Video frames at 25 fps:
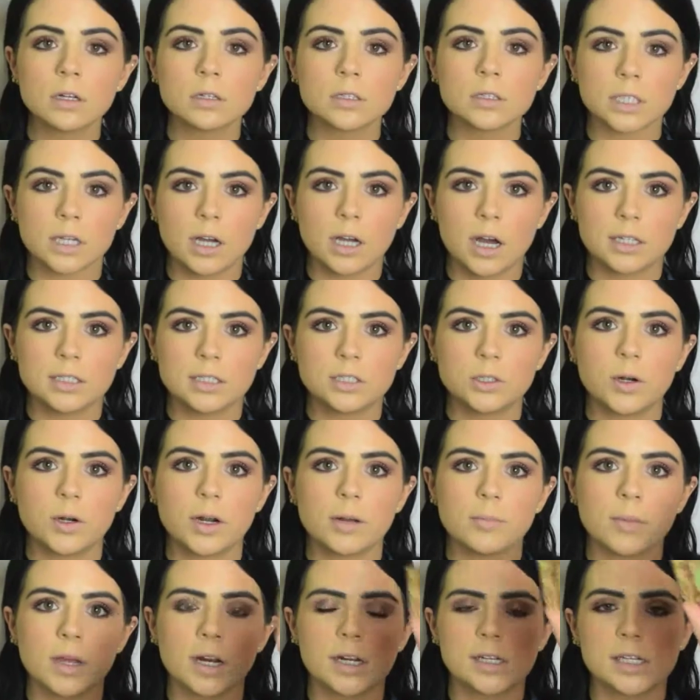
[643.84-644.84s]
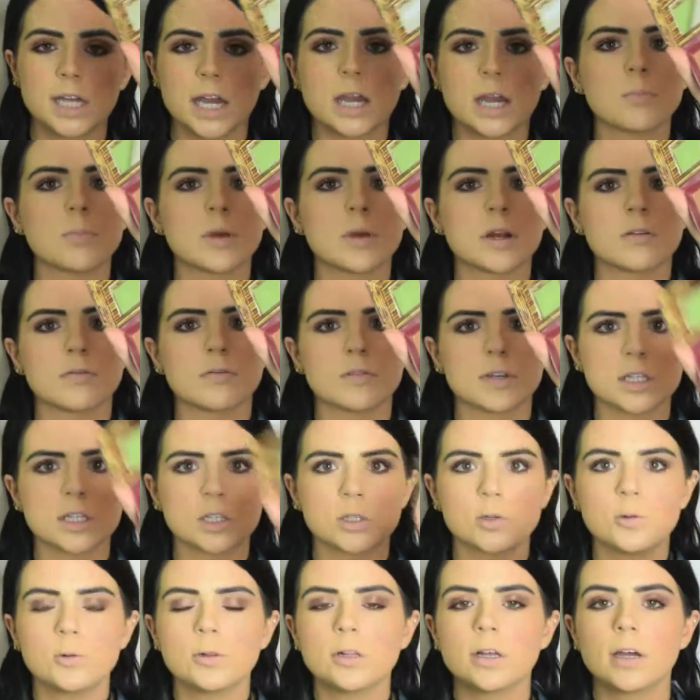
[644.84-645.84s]
To contour, I'm going to take
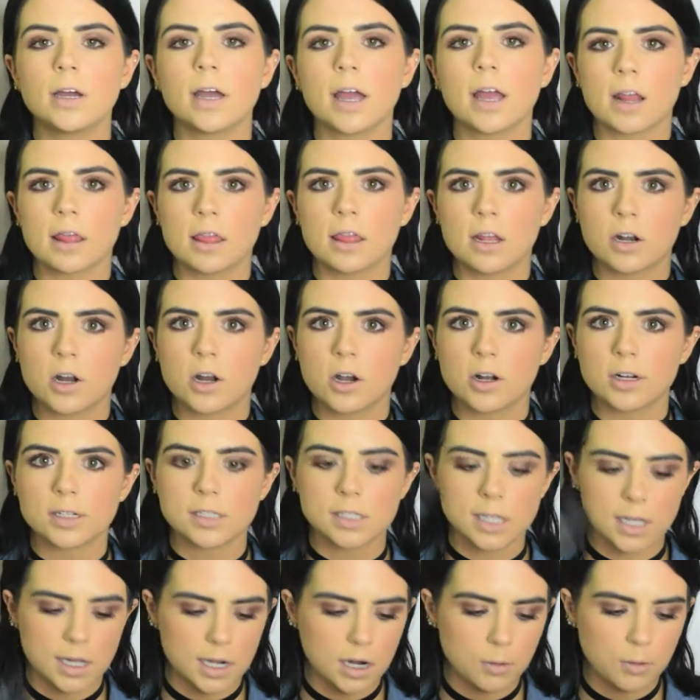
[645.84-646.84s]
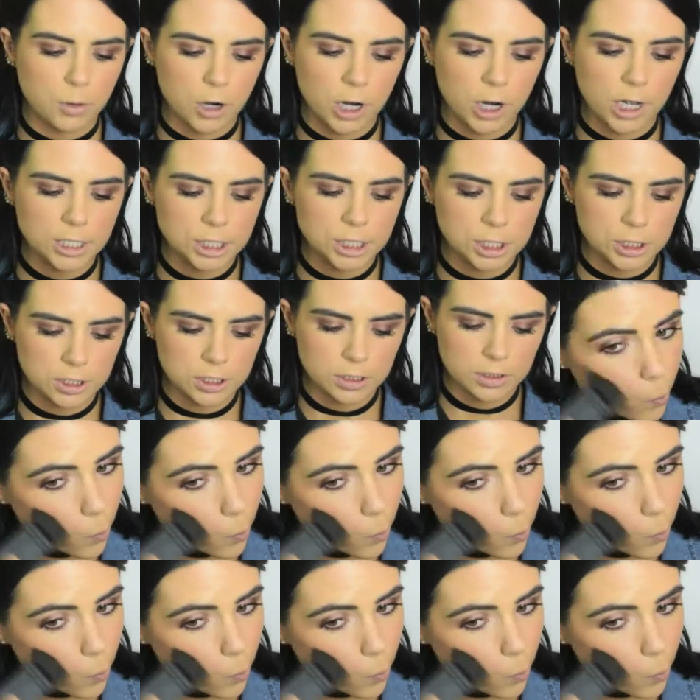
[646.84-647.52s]
Benefit's Hoola and the NARS Ita brush.